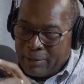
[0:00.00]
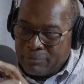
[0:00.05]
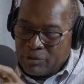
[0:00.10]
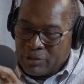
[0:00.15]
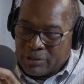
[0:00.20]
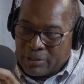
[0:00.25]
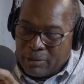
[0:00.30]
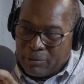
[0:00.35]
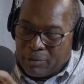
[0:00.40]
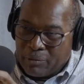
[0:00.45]
And I'm
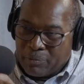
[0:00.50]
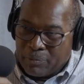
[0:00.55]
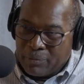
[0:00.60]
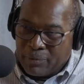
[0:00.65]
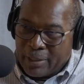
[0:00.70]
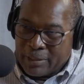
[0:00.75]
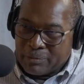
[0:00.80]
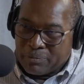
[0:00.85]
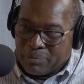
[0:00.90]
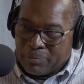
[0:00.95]
just dealing
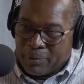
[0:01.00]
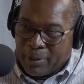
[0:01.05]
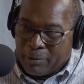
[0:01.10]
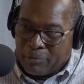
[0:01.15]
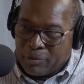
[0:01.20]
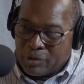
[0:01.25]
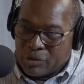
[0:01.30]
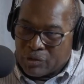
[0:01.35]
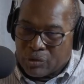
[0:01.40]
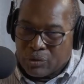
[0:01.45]
with, that's
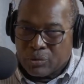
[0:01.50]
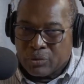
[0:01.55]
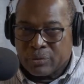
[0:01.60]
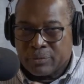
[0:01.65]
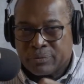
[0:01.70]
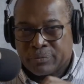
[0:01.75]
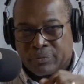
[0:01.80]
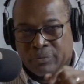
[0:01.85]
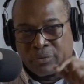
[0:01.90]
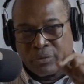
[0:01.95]
primary
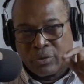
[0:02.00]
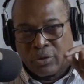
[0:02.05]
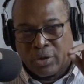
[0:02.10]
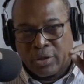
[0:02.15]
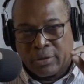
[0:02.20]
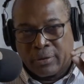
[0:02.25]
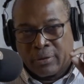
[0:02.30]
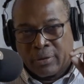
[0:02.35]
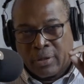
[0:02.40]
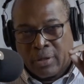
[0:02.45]
school.
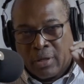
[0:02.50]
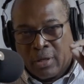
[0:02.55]
Good.